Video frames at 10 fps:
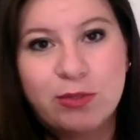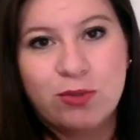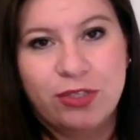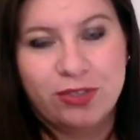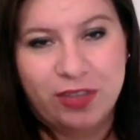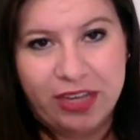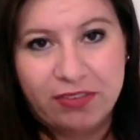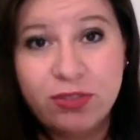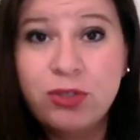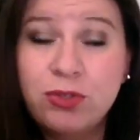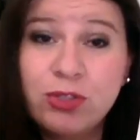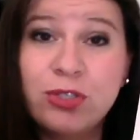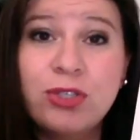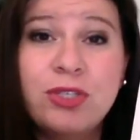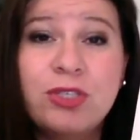throughout your life. So you
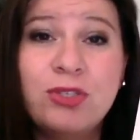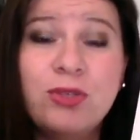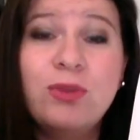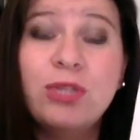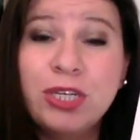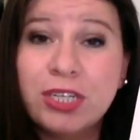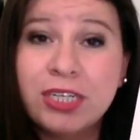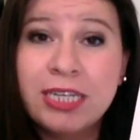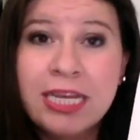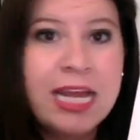soon learn